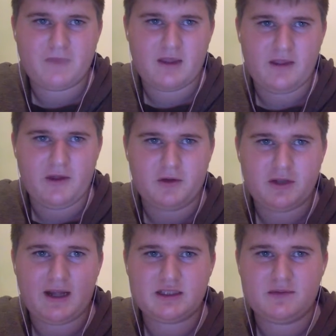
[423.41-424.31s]
And then I also
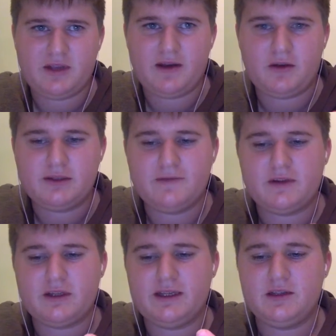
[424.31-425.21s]
had some technical
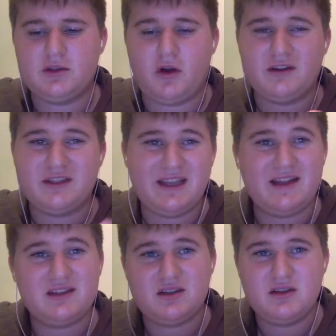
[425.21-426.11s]
difficulties on
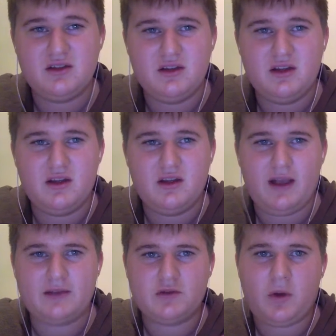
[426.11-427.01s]
set,
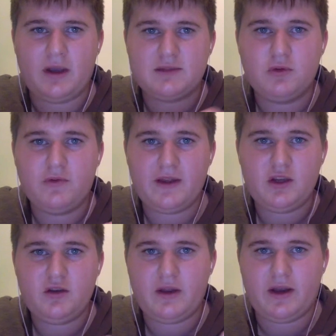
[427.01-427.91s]
as it was quite a small
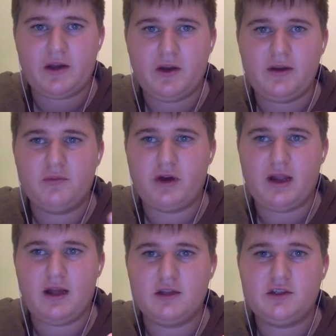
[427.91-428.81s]
venue, and I could only bring
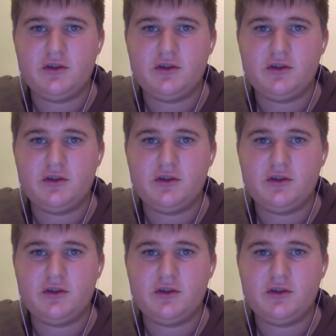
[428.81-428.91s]
2